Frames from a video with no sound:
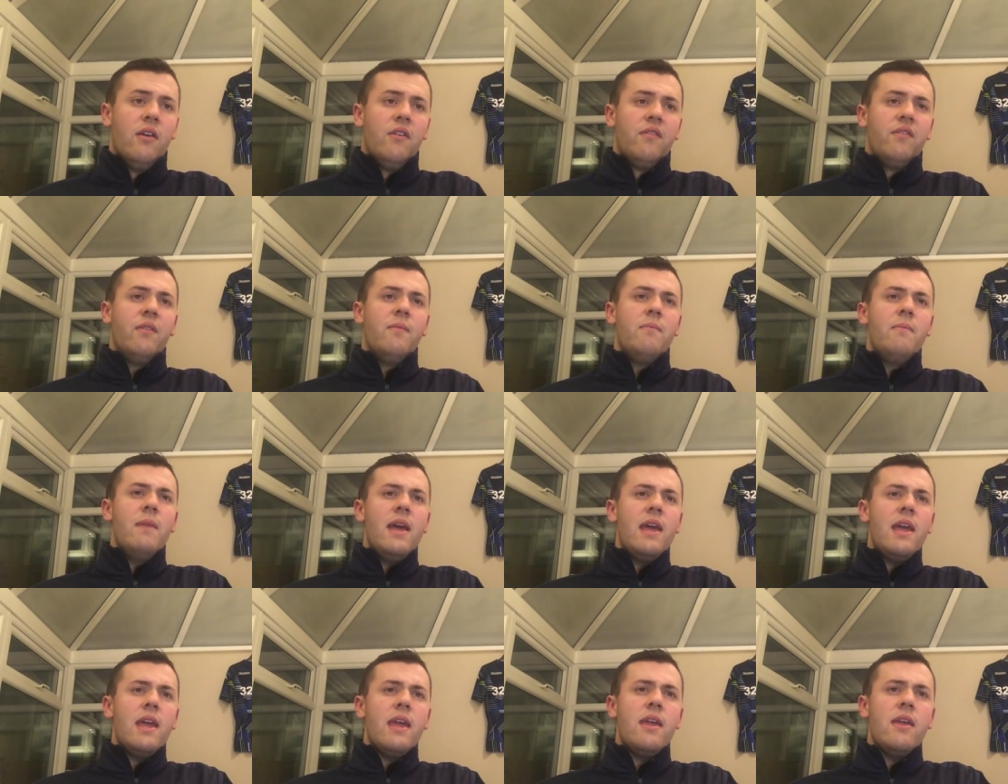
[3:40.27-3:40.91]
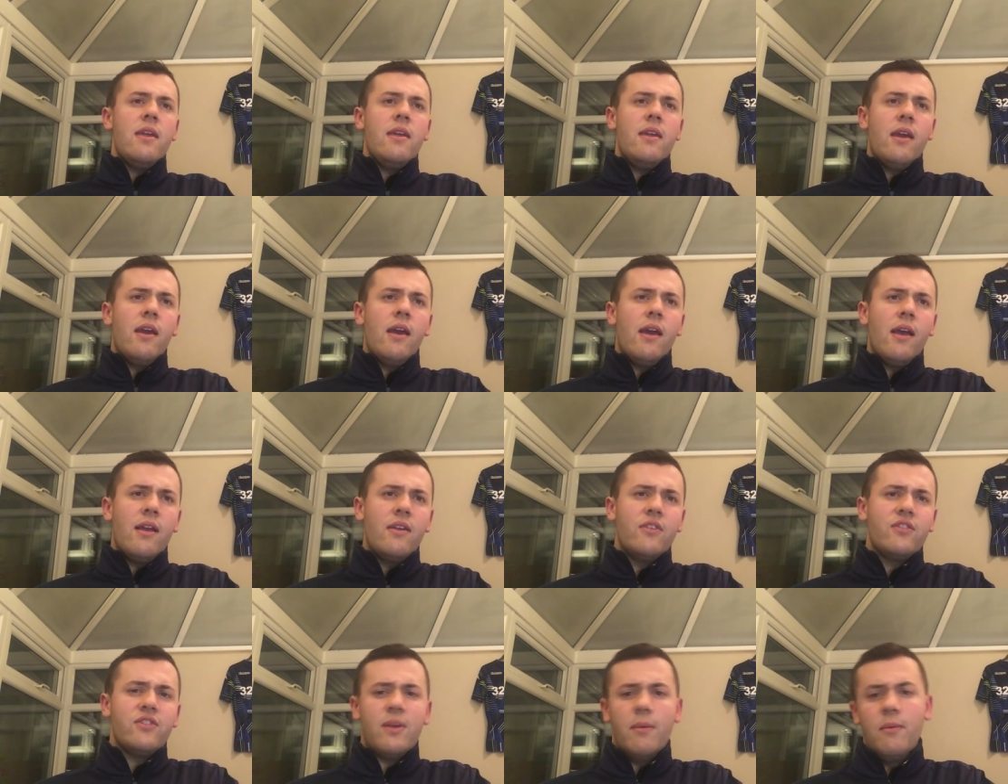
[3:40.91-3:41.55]
For me,
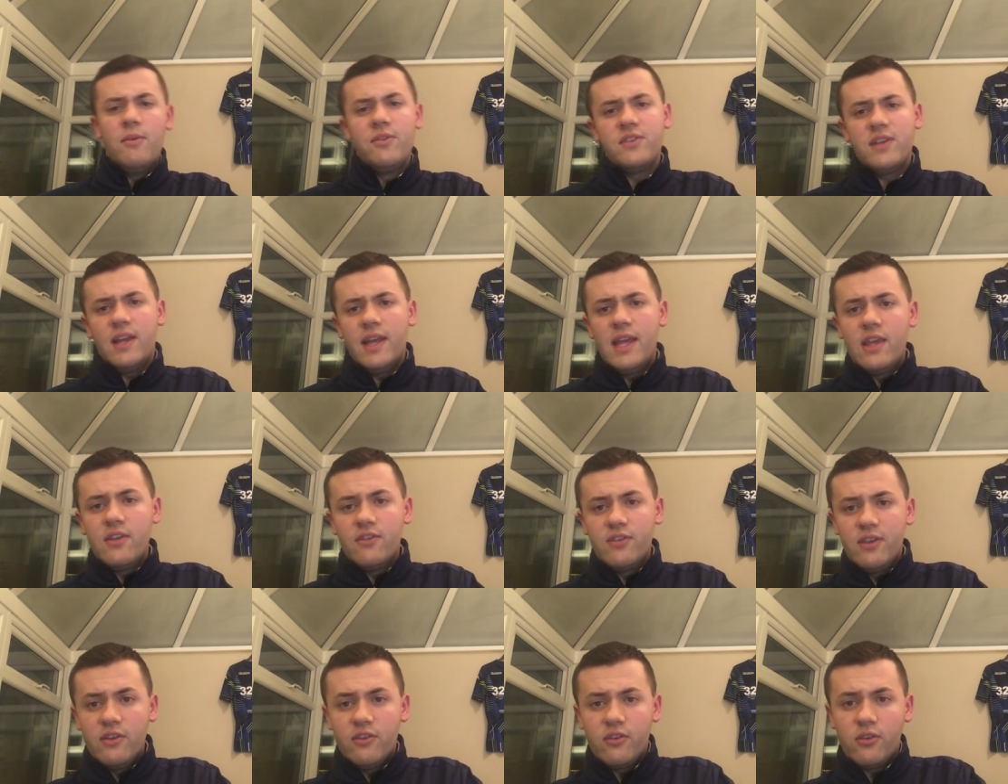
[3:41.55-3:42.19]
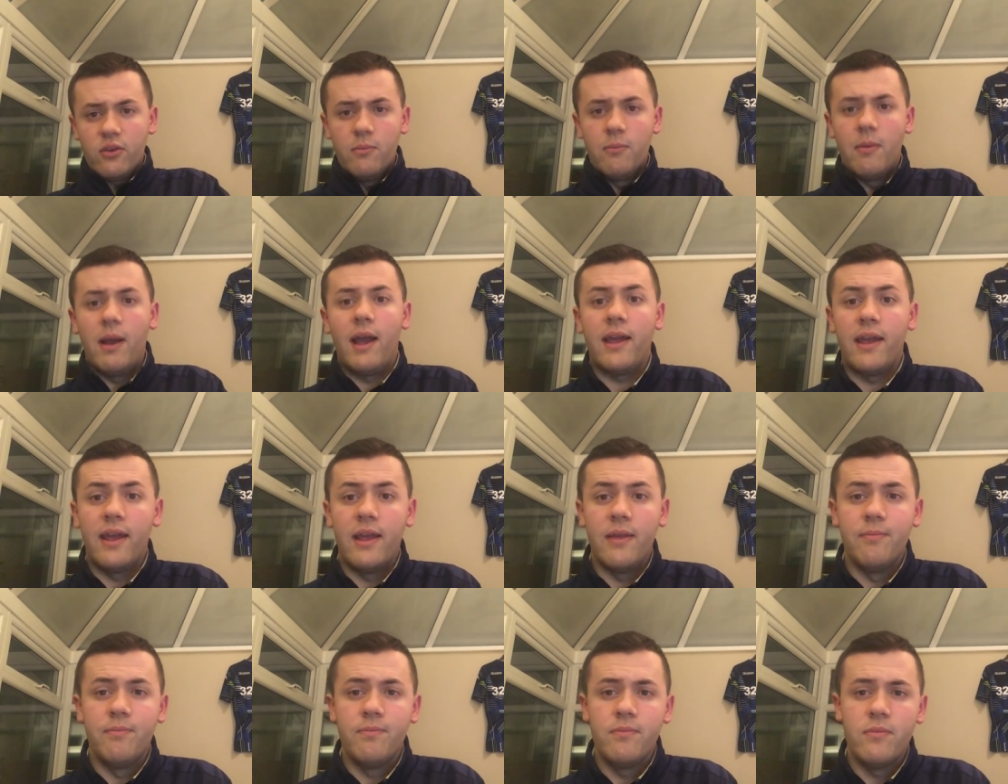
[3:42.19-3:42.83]
Samu Saiz needs to come
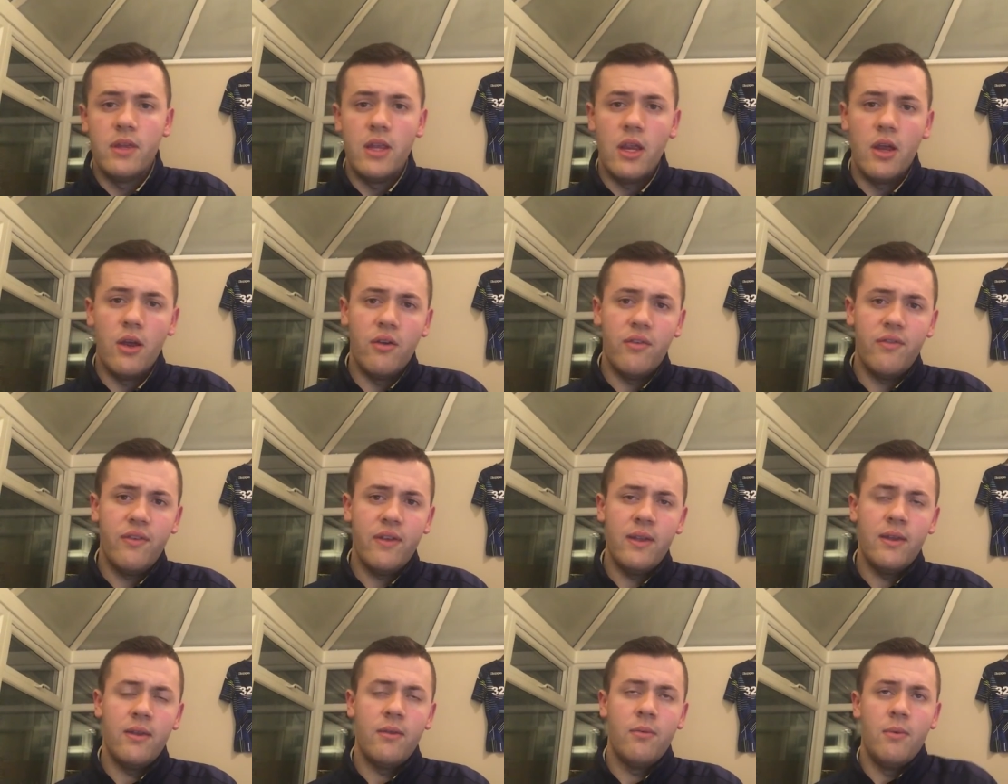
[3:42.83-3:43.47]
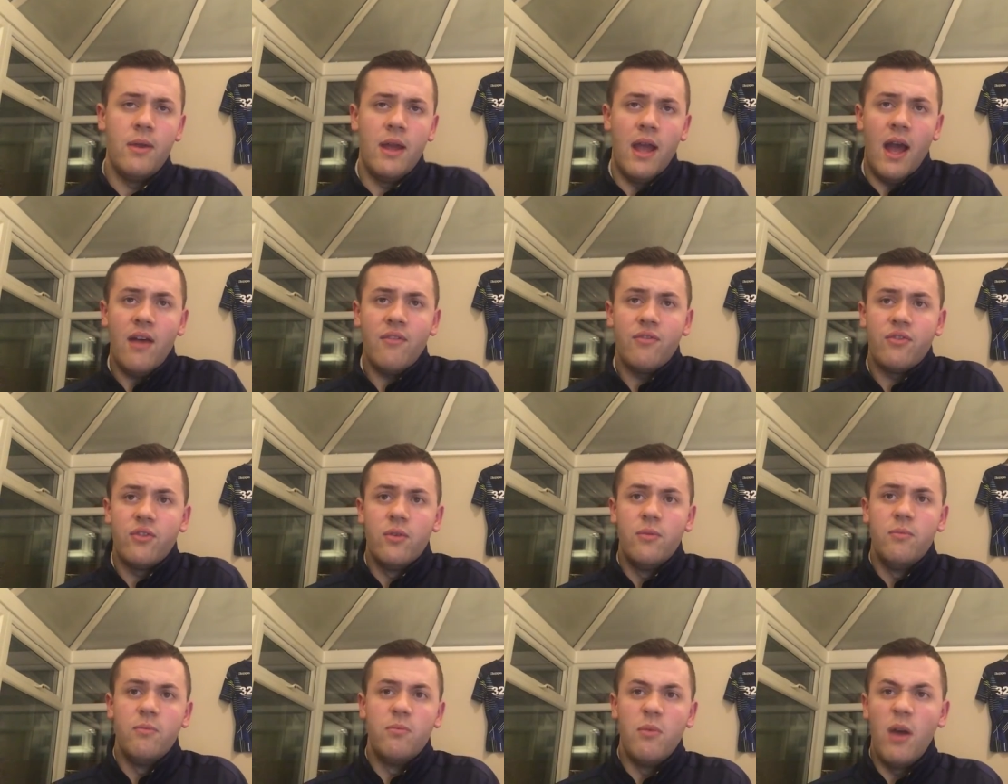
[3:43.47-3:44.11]
back in. You know, I think we have
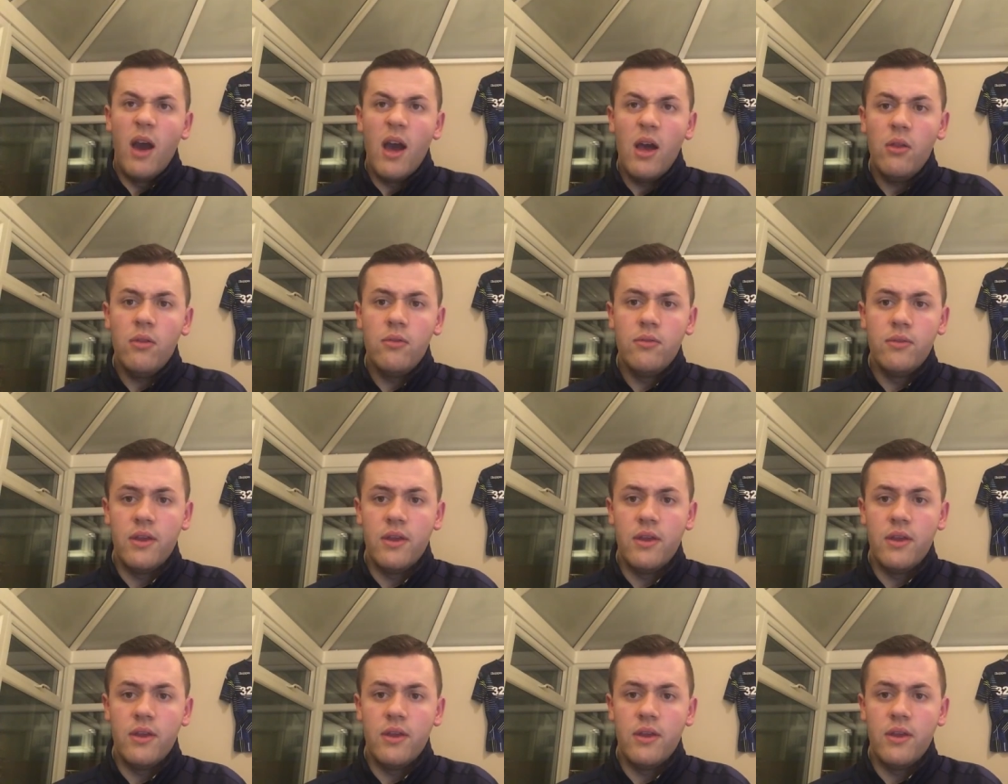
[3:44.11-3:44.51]
done well.